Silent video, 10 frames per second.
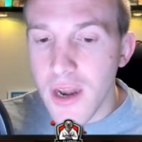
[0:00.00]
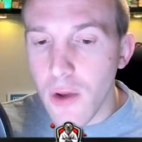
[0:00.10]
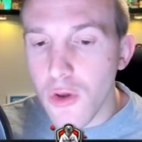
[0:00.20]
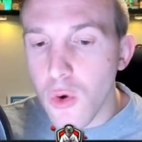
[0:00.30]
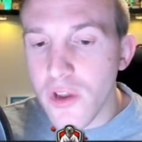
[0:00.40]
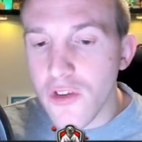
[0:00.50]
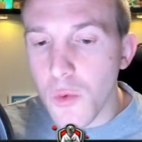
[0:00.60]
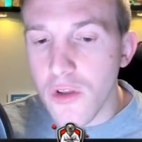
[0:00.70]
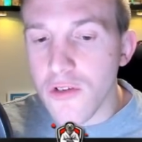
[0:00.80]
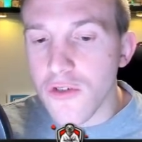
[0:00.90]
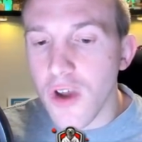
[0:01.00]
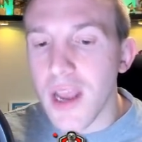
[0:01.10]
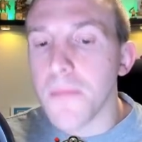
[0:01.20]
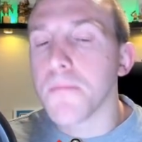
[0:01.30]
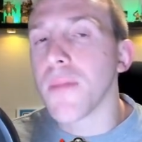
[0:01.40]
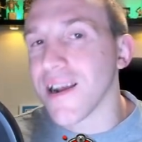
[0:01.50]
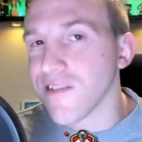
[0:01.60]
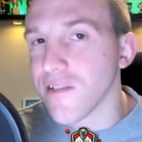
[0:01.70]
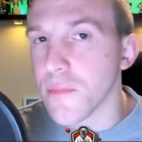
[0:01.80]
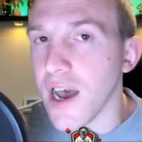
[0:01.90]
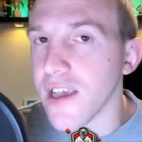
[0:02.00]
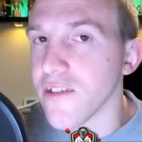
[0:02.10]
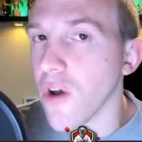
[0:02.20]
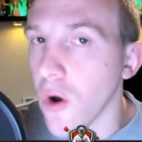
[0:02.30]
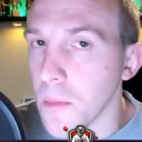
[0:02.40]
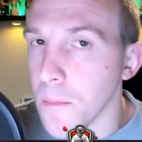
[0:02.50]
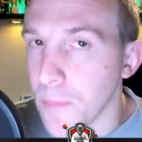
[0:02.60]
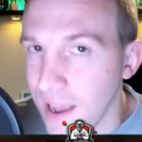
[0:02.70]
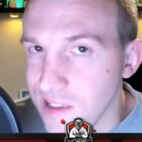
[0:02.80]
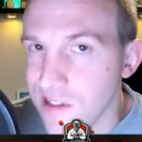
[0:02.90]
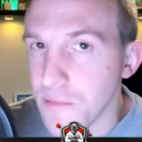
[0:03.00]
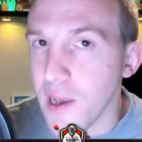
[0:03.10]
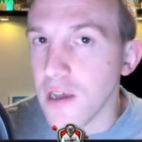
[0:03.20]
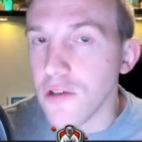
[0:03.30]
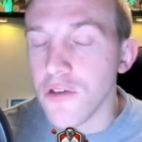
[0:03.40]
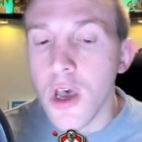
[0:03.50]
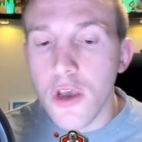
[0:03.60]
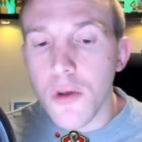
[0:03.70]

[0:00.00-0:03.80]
Now you're going to want to try and maximize on bat spells.